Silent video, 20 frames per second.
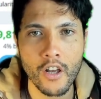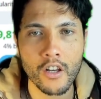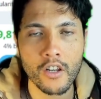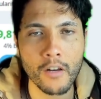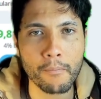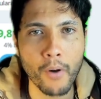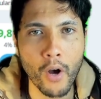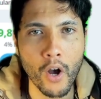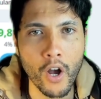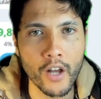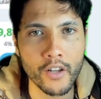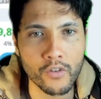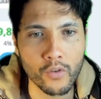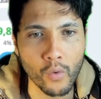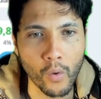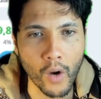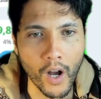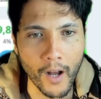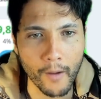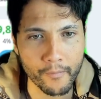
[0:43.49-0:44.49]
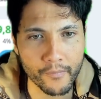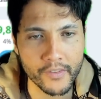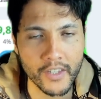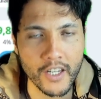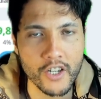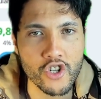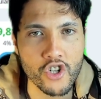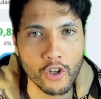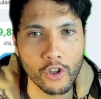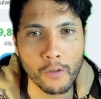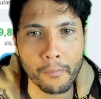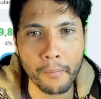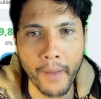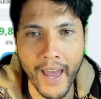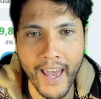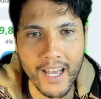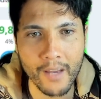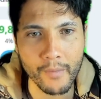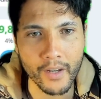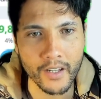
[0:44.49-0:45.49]
compared to digital
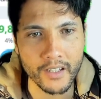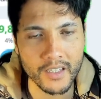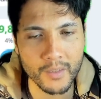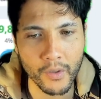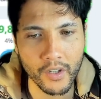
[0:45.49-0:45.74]
payments,